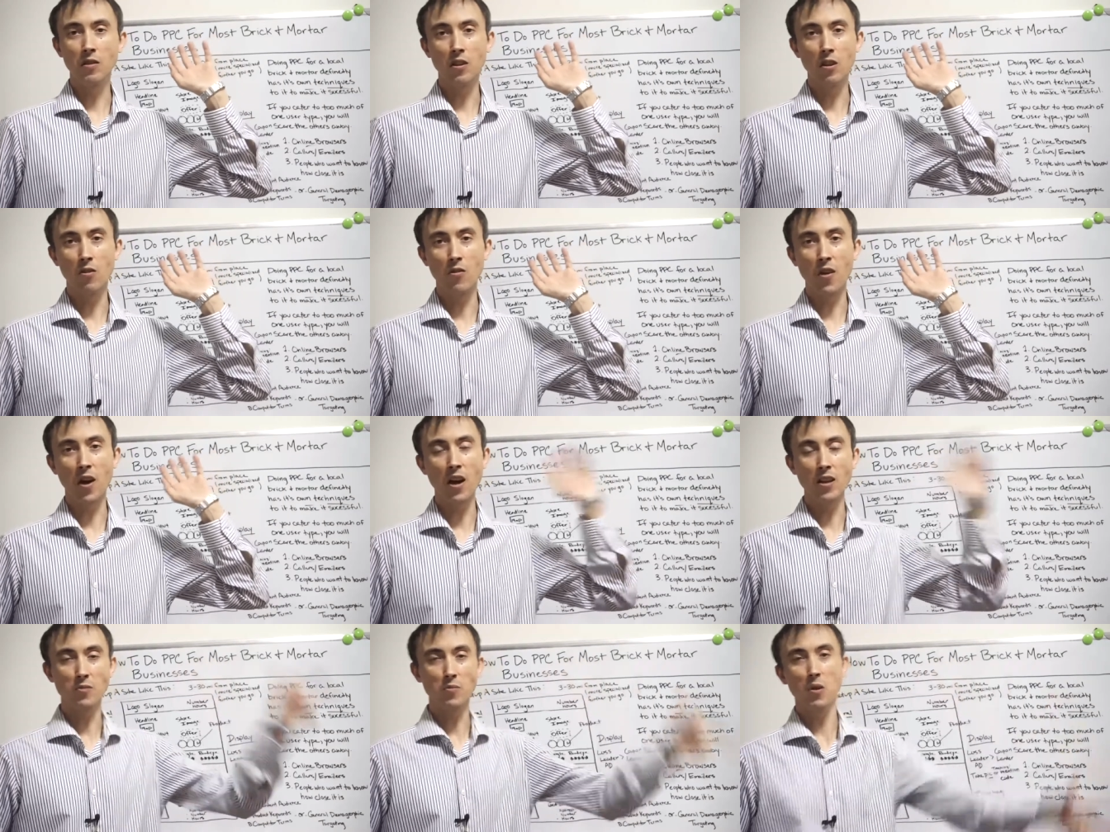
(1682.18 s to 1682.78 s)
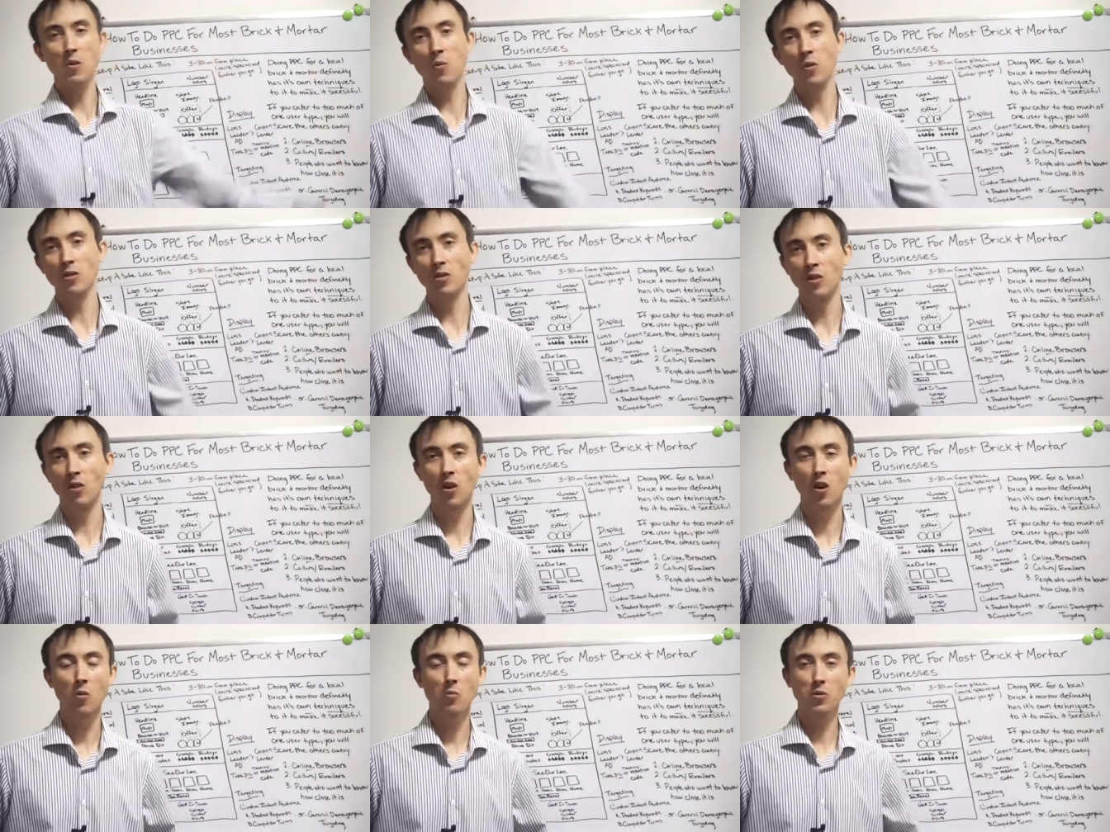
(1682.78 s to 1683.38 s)
the husband
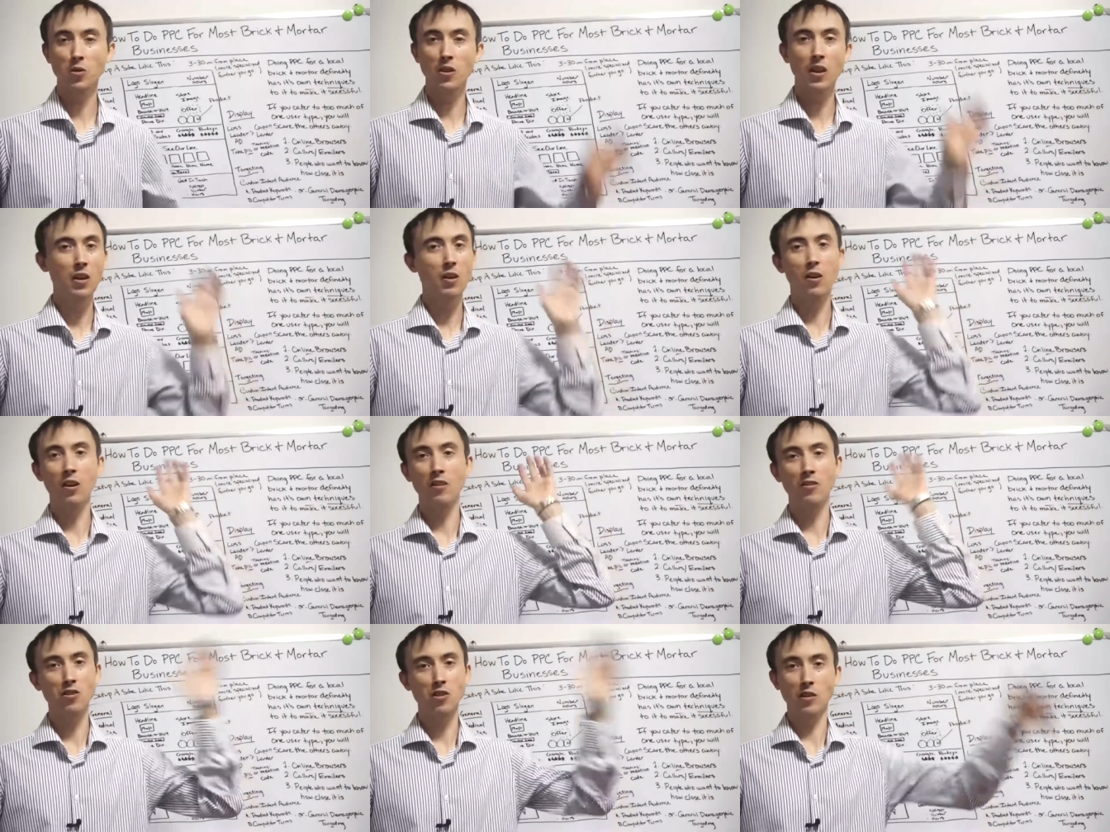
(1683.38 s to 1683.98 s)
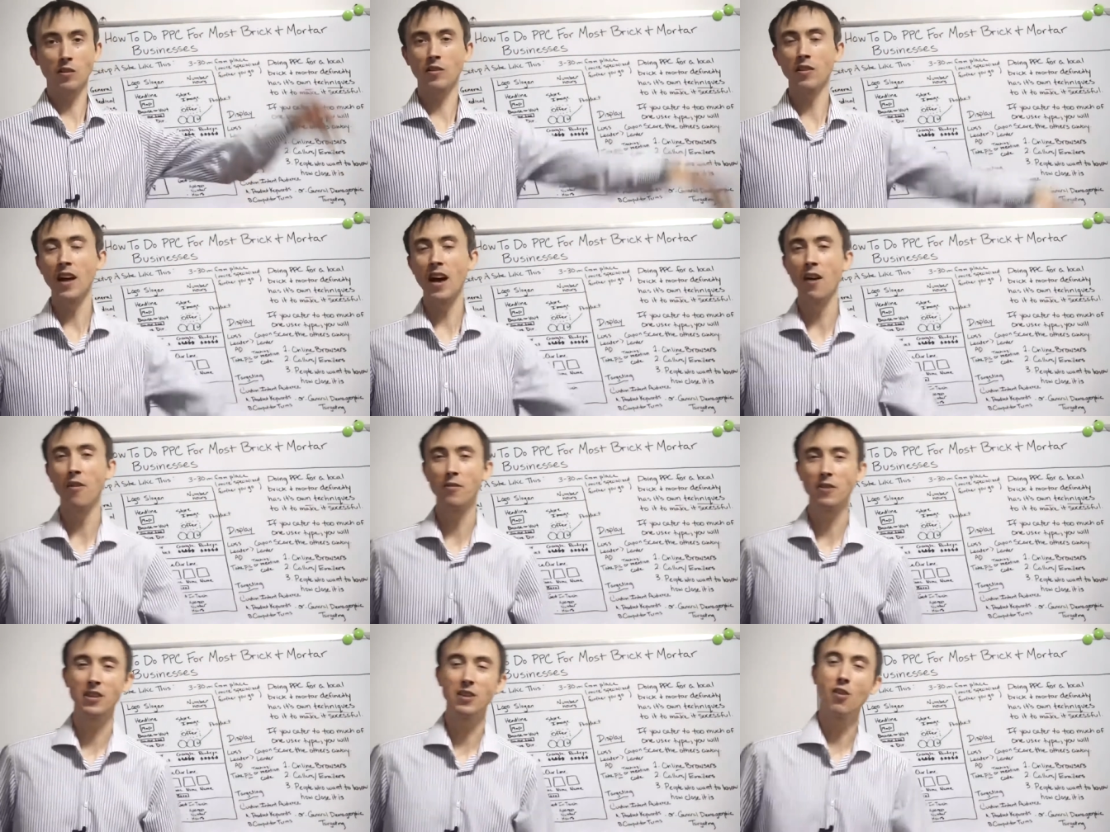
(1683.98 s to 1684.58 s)
wasn't home, so they could have just left.